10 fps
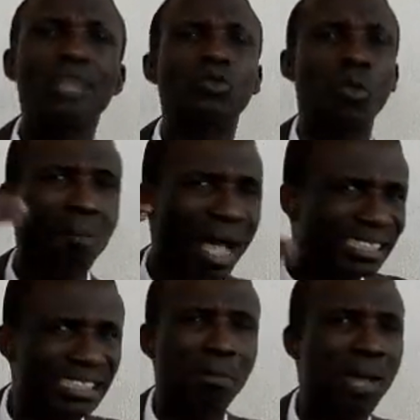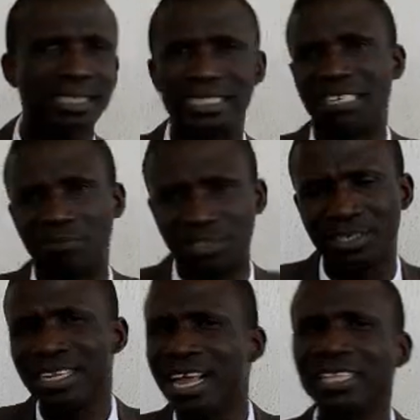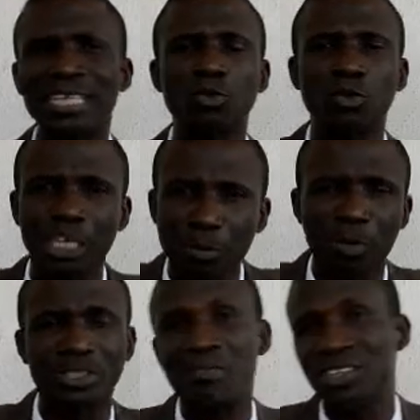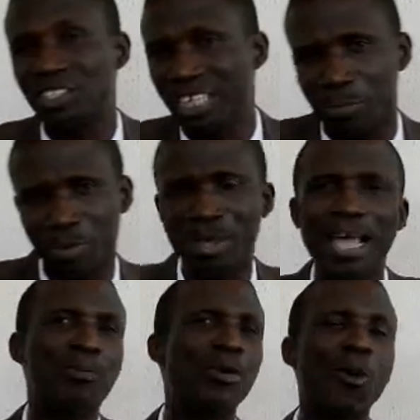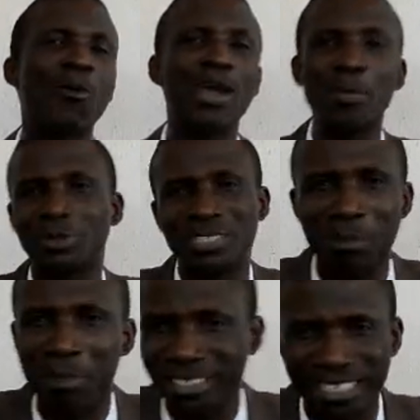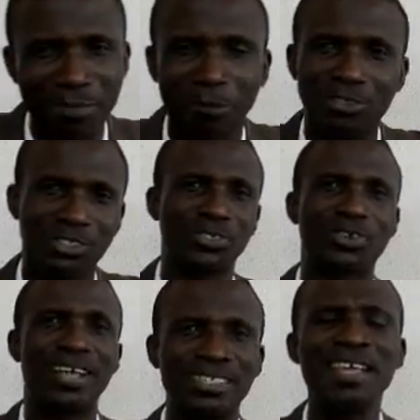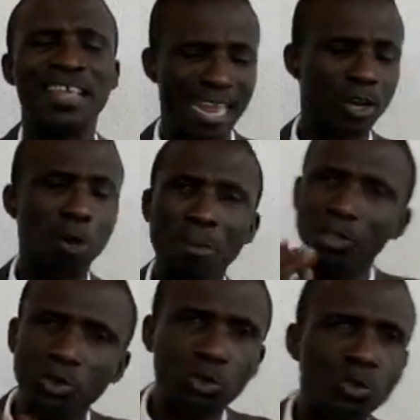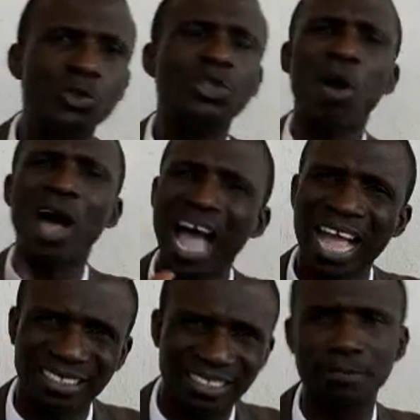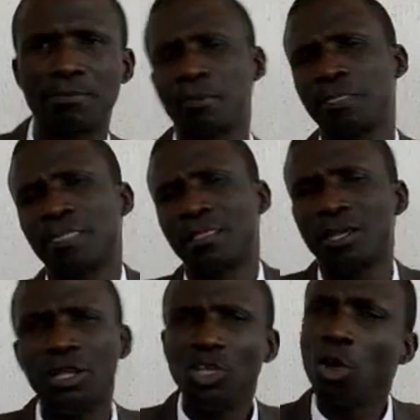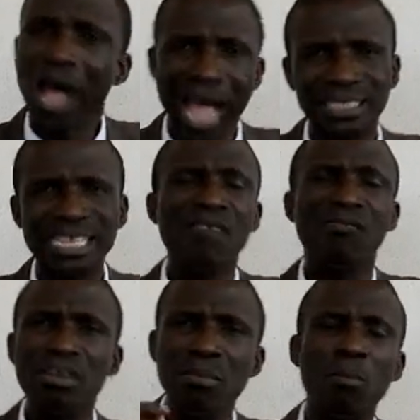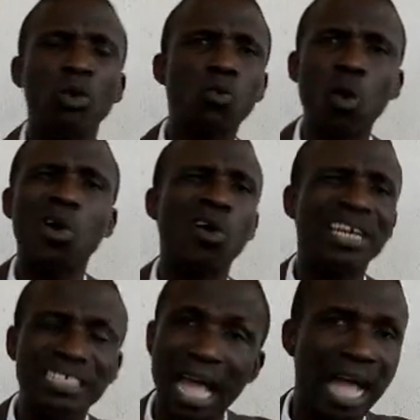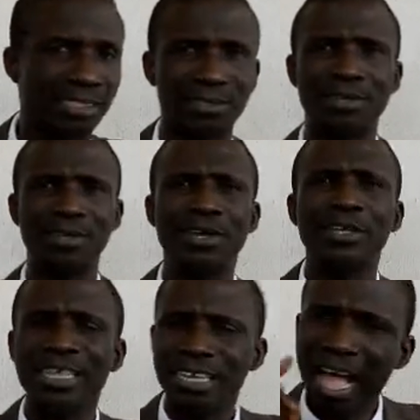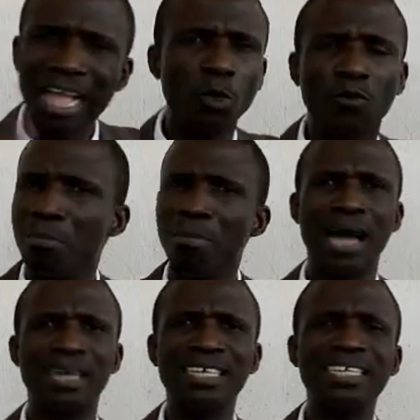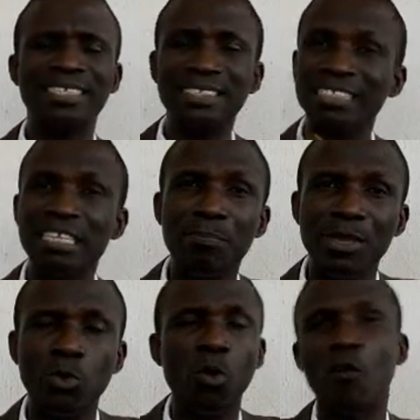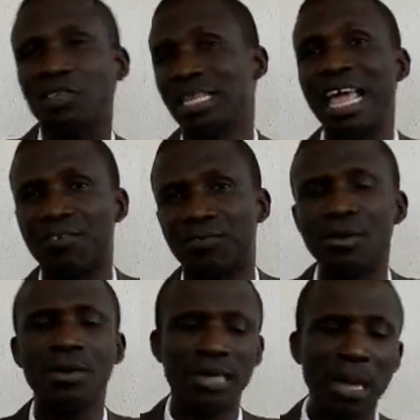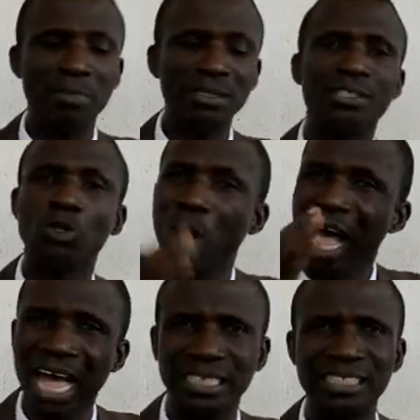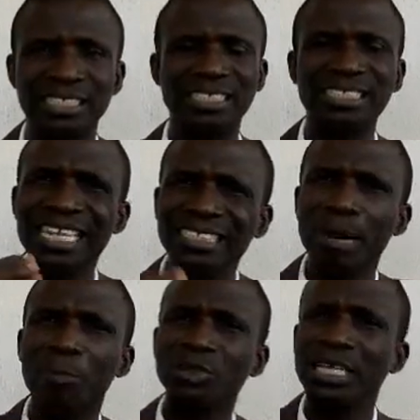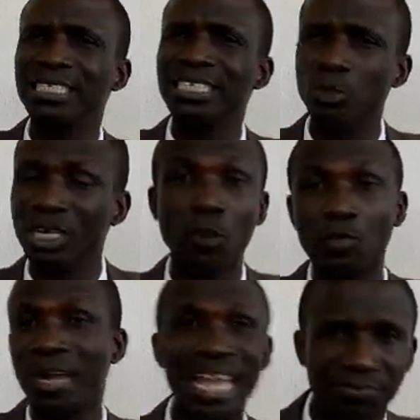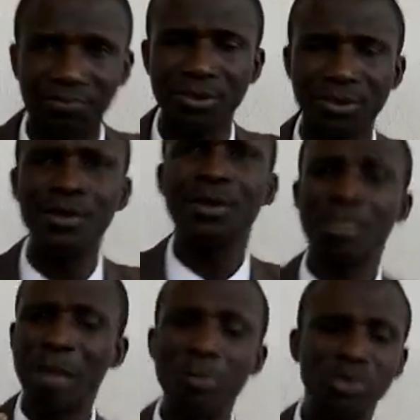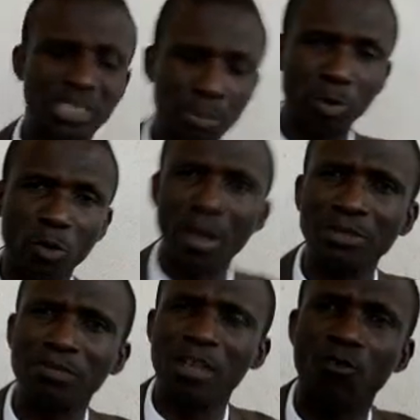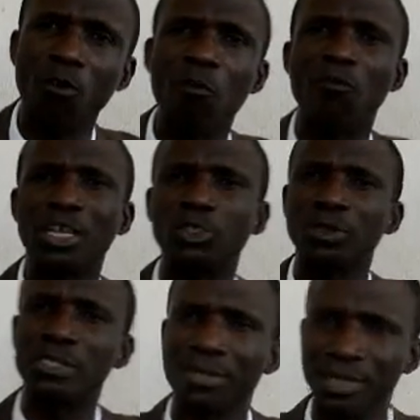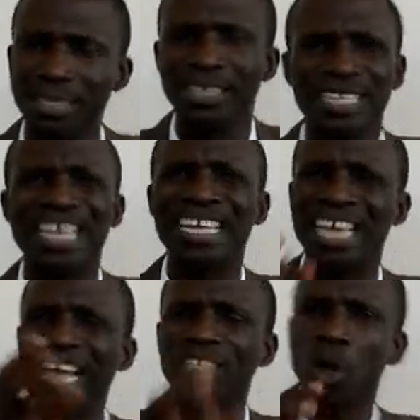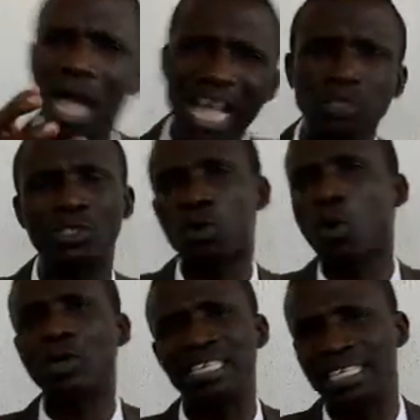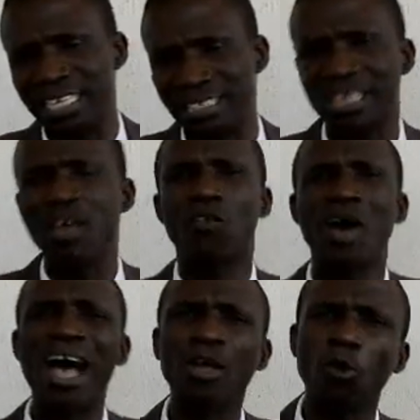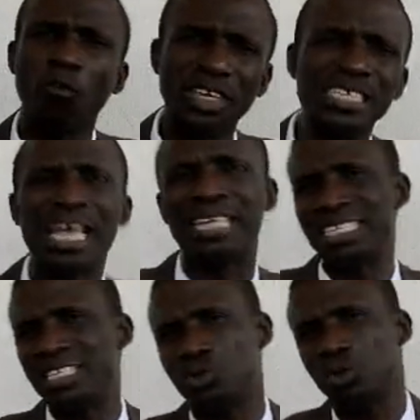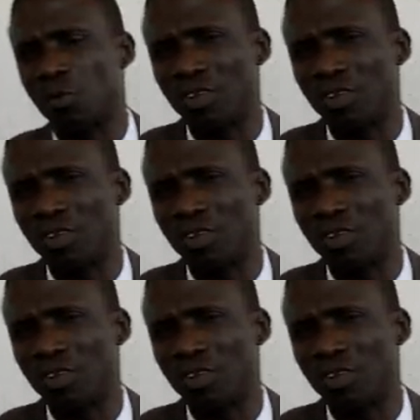and to maximize the gifts. That's how to keep yourself in shape. I pray God will help us in the mighty name of Jesus Christ. Then number two, your heart. Your heart. Every man must work on his heart. The heart of a man is the CPU of his life. That means your heart is the central processing unit of your life. The Bible says in Proverbs chapter 4, verse 23, say, guard your heart with all diligence, for out of it are the issues